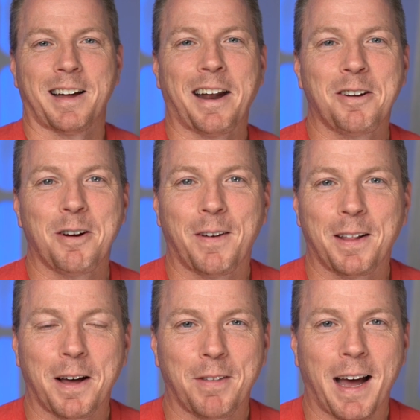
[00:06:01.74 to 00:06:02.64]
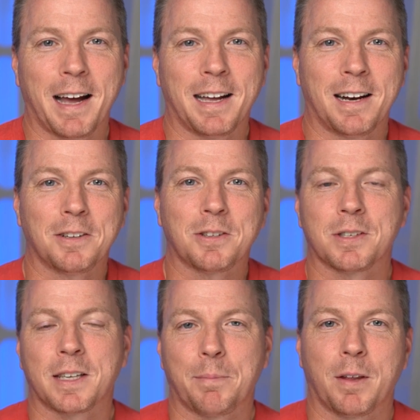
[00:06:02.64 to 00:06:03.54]
I don't know if I love that. It also
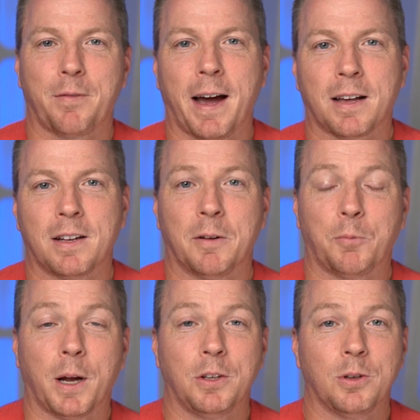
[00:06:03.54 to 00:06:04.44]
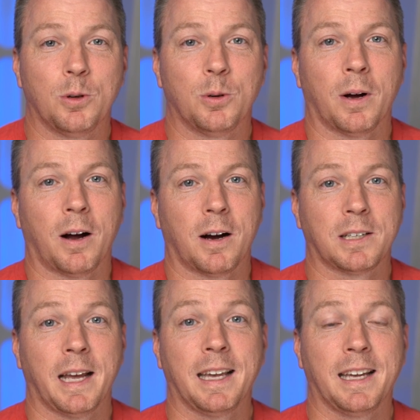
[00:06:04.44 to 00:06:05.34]
skipped the fact that when you are
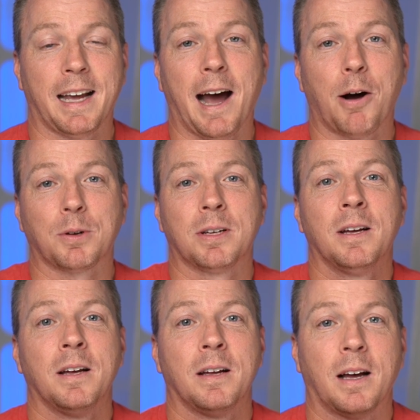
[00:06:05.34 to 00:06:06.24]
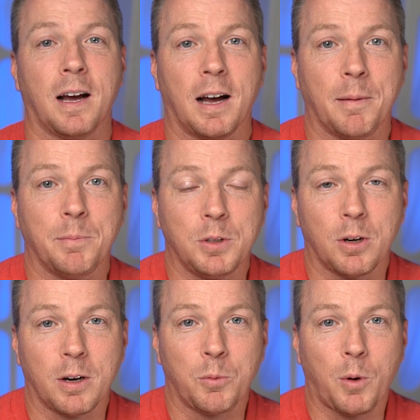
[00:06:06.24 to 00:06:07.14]
taking out
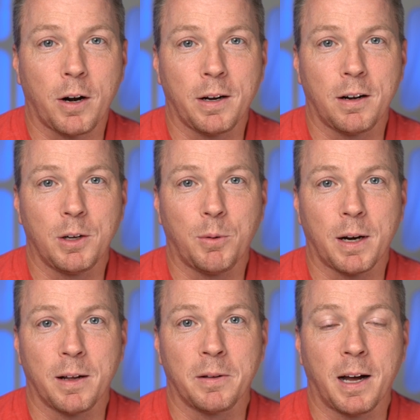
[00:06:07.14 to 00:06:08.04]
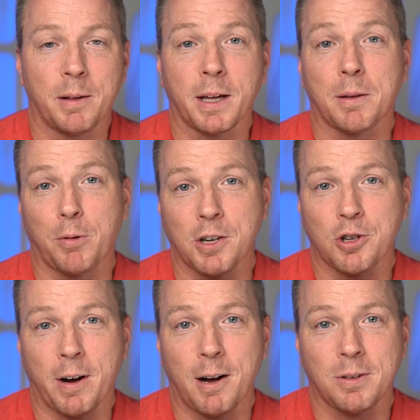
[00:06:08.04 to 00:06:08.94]
your water heater, you want to let the
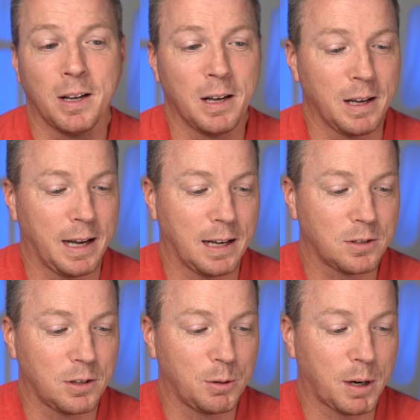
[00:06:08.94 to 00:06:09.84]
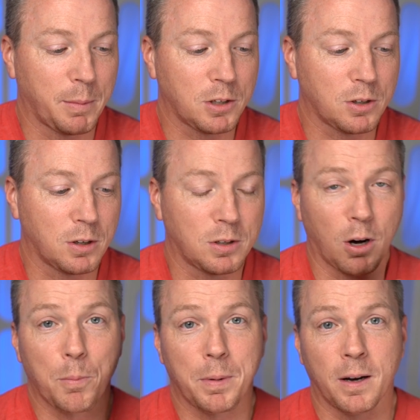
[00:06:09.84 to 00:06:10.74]
pressure out. And so you want to make sure to
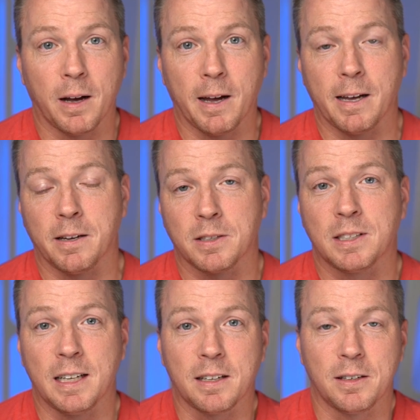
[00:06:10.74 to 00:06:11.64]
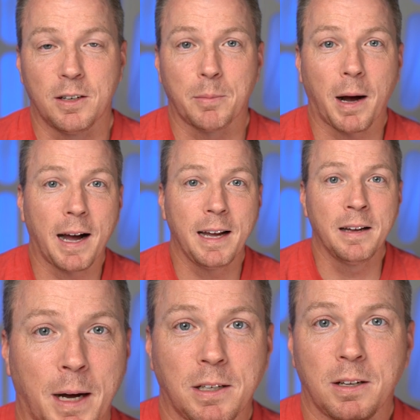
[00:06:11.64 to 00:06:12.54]
open a sink nearby,
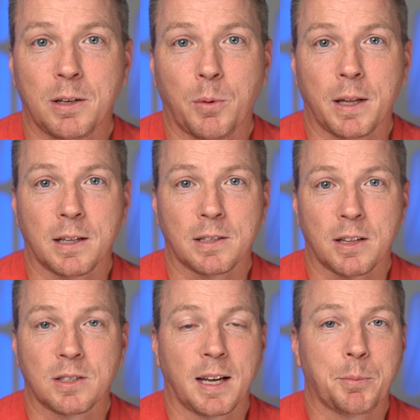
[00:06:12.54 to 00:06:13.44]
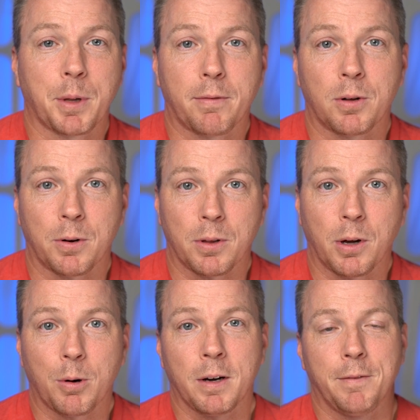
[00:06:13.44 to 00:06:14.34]
ideally one that's on the same level or
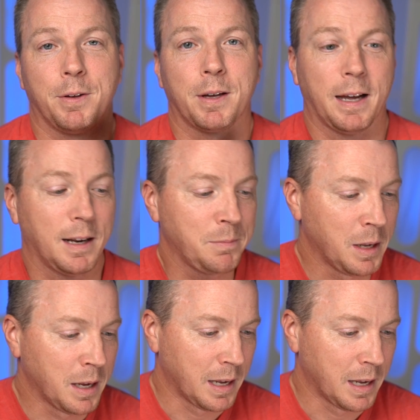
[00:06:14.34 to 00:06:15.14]
lower if you can.